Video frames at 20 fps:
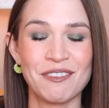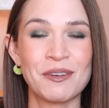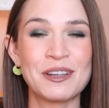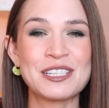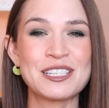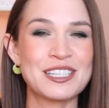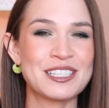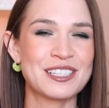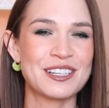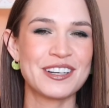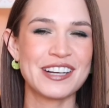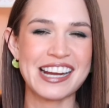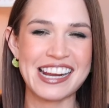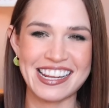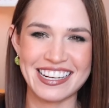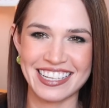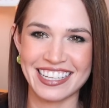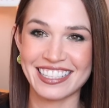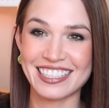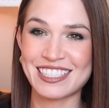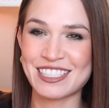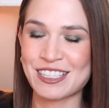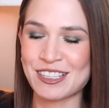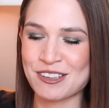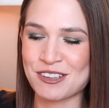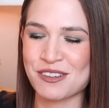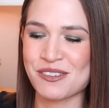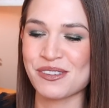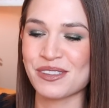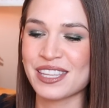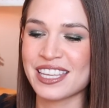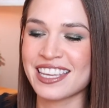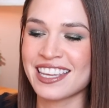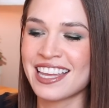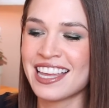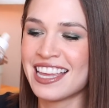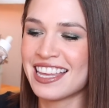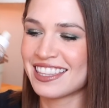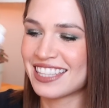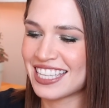which is great. It's truly
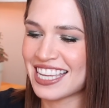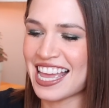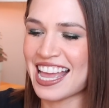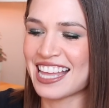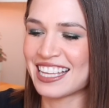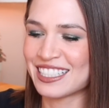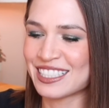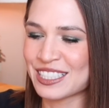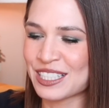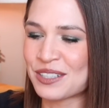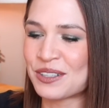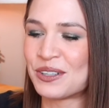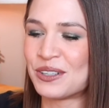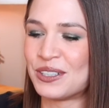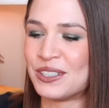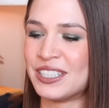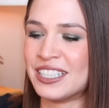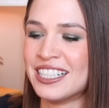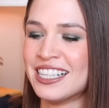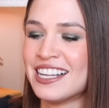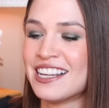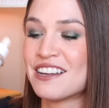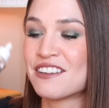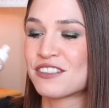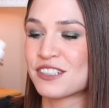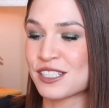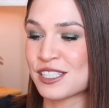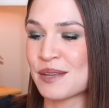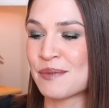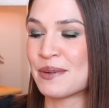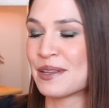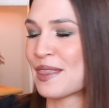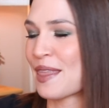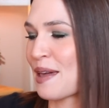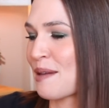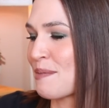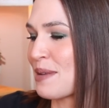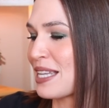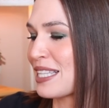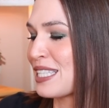the end goal for someone
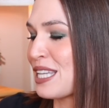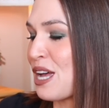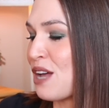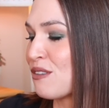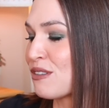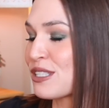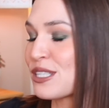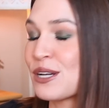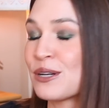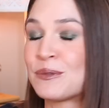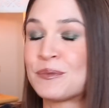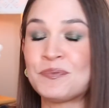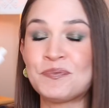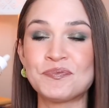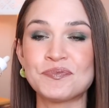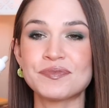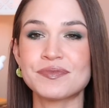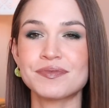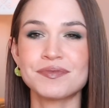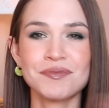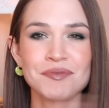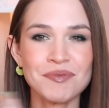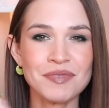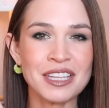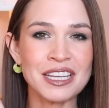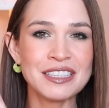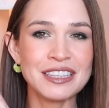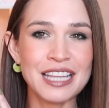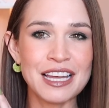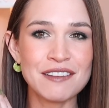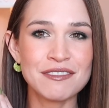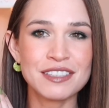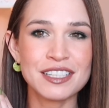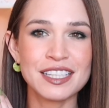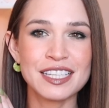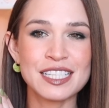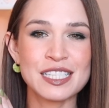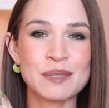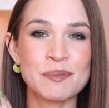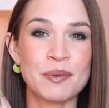like myself. So Loved
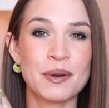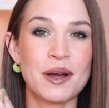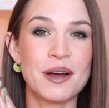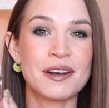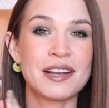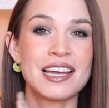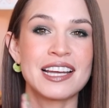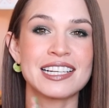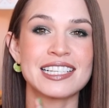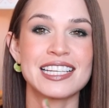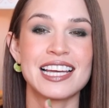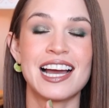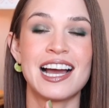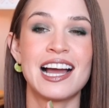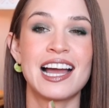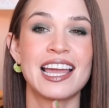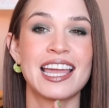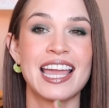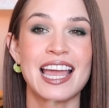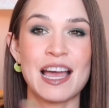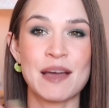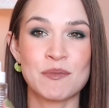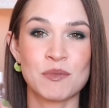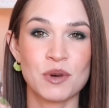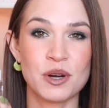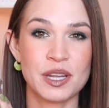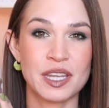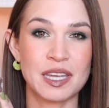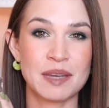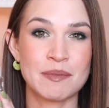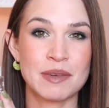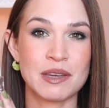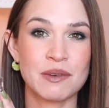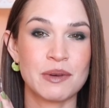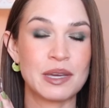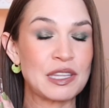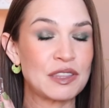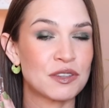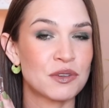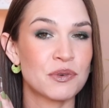this product. I am working my
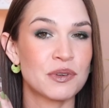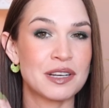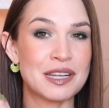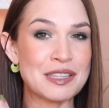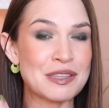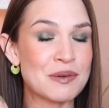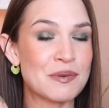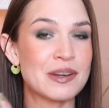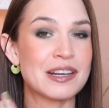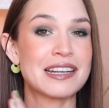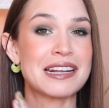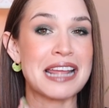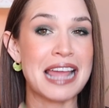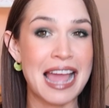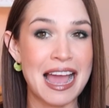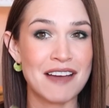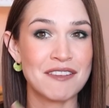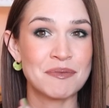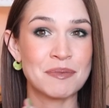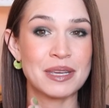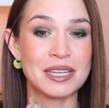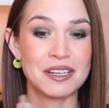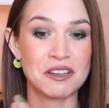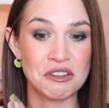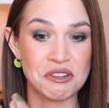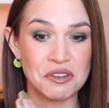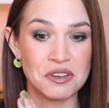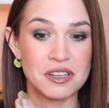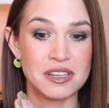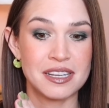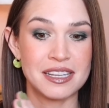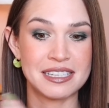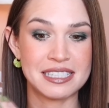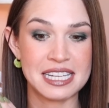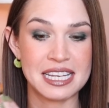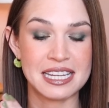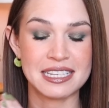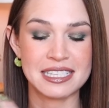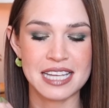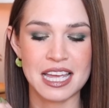way through another one and I have made a good
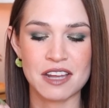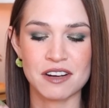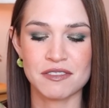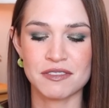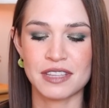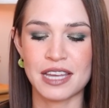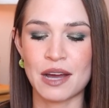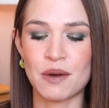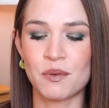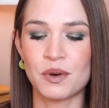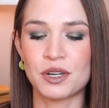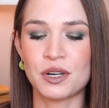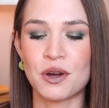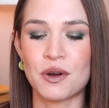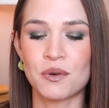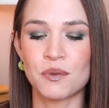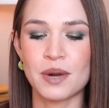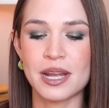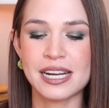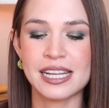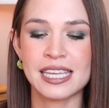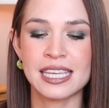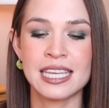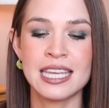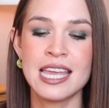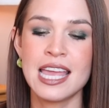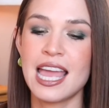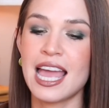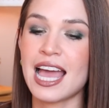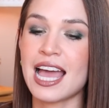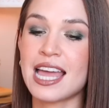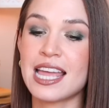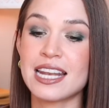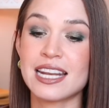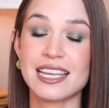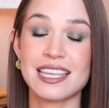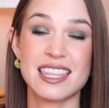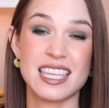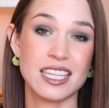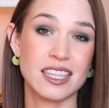dent out of that one already. And
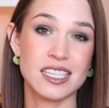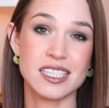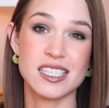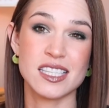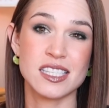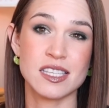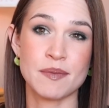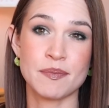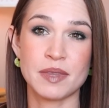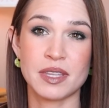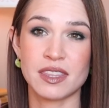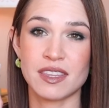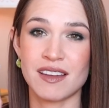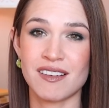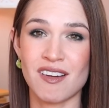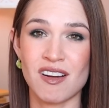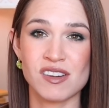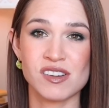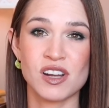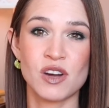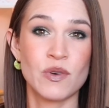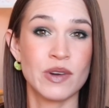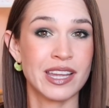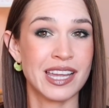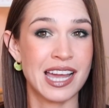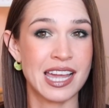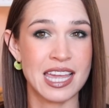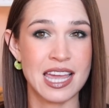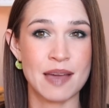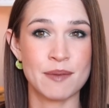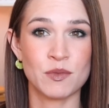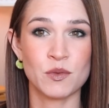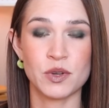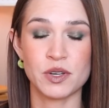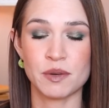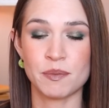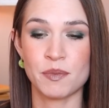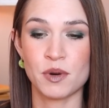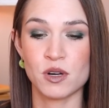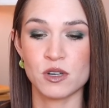I think this is something that ongoing I am going
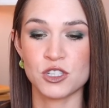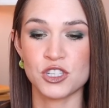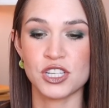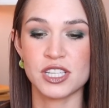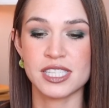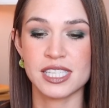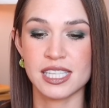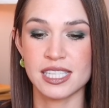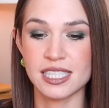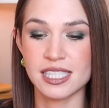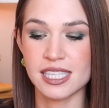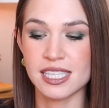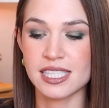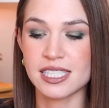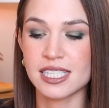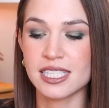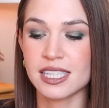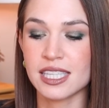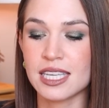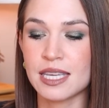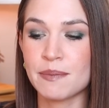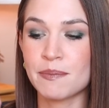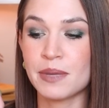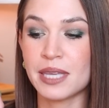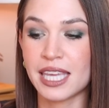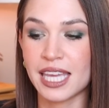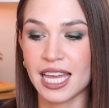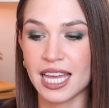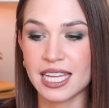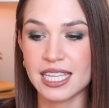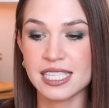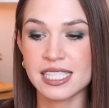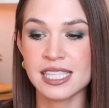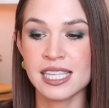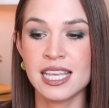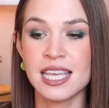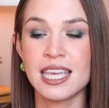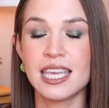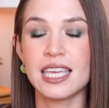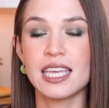to purchase consistently because
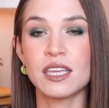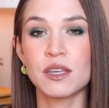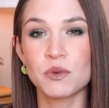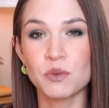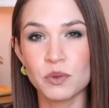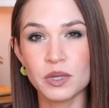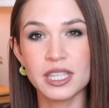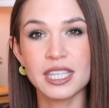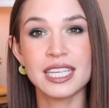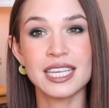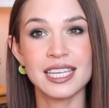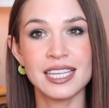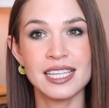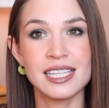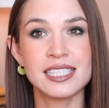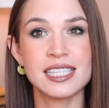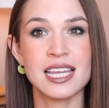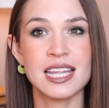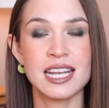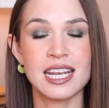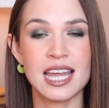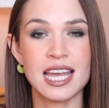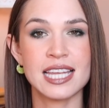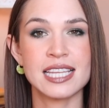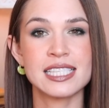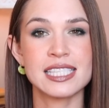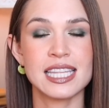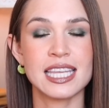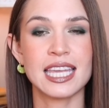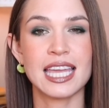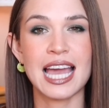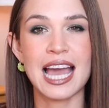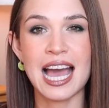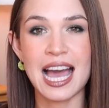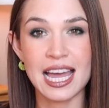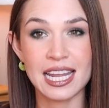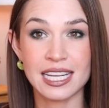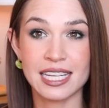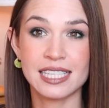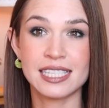it really is a nice like
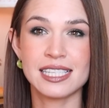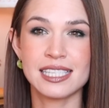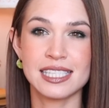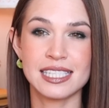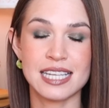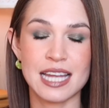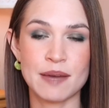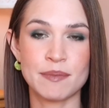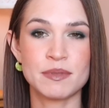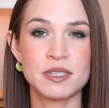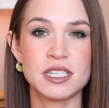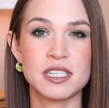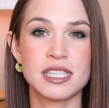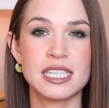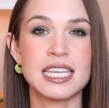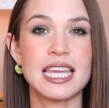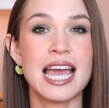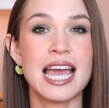added step to the